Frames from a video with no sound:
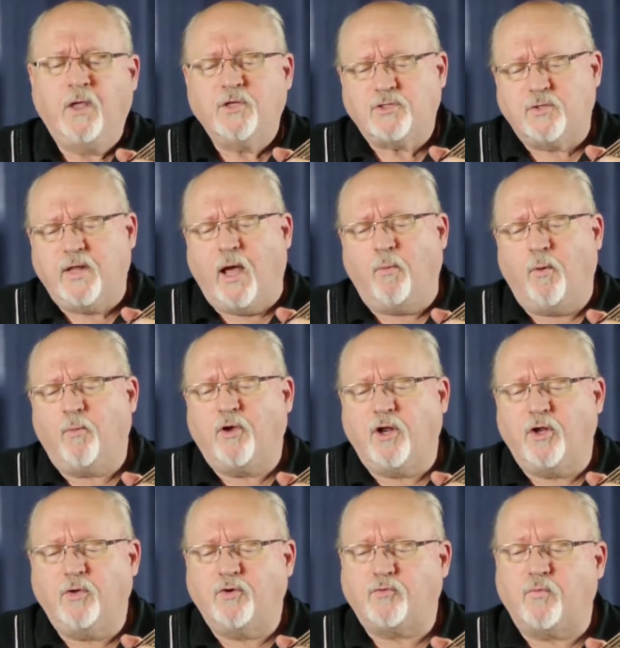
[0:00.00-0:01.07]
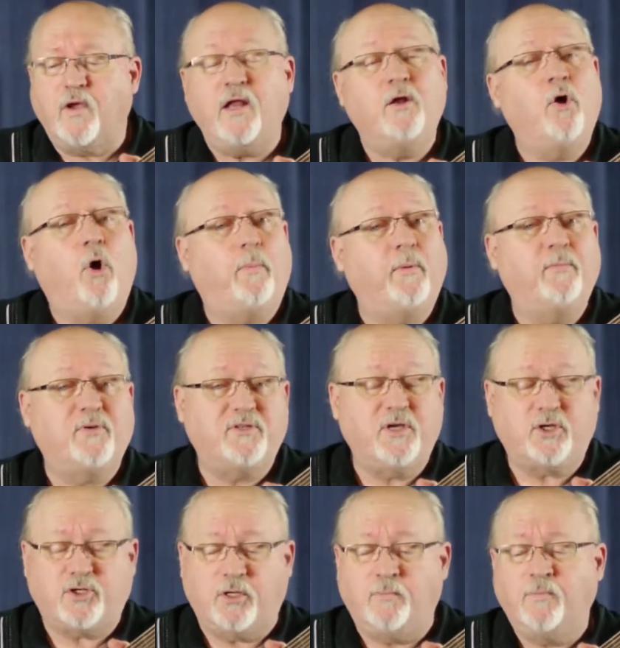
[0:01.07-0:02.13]
So now what we're going to do is read an open
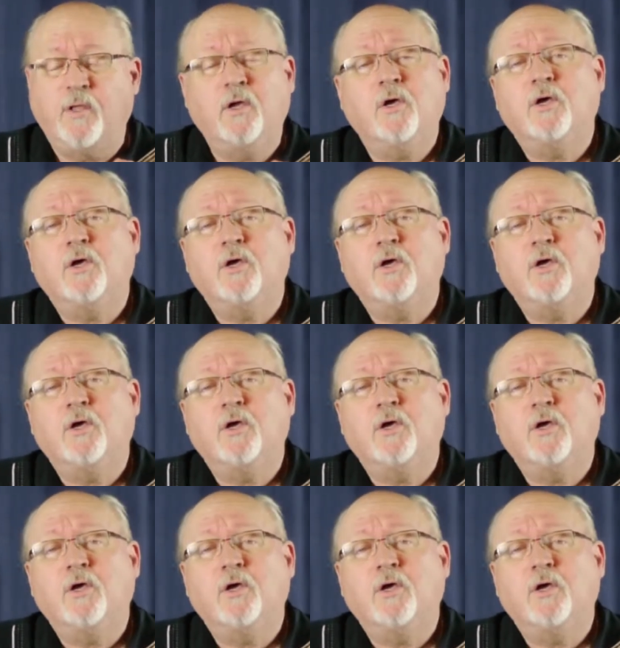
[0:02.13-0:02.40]
position,